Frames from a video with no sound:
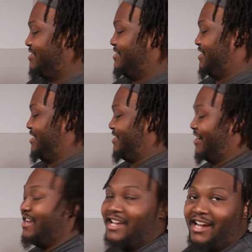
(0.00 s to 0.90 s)
Jesus
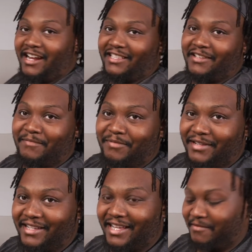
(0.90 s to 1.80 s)
Christ. All right, so I'm
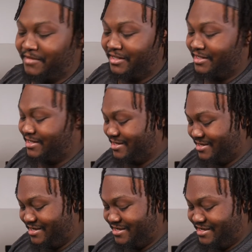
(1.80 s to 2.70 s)

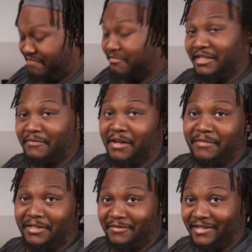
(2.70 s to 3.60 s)
gonna see what I'm
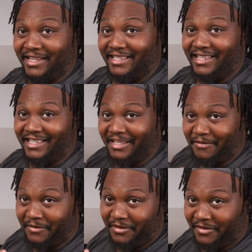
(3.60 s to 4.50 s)
gonna do with this, and
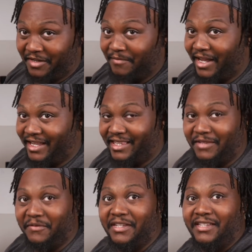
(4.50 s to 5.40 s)
then we're gonna jump back
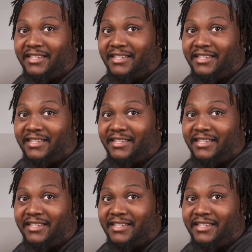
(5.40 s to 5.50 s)
into it.